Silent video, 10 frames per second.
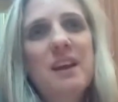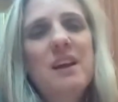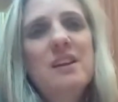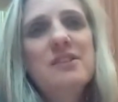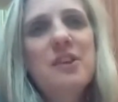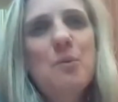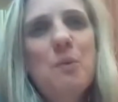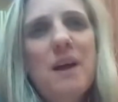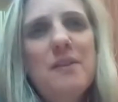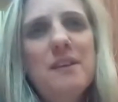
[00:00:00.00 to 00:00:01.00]
So
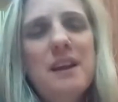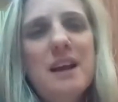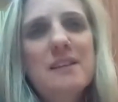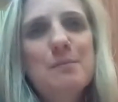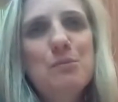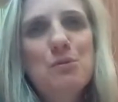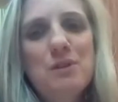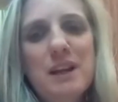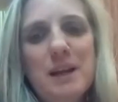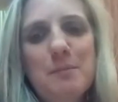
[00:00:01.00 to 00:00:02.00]
when the next
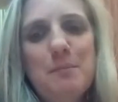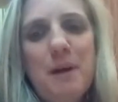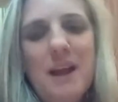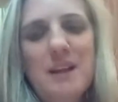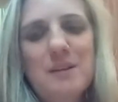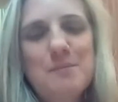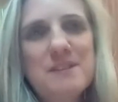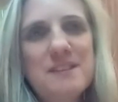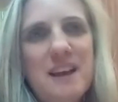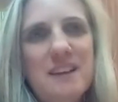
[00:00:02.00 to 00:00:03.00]
morning Balaam set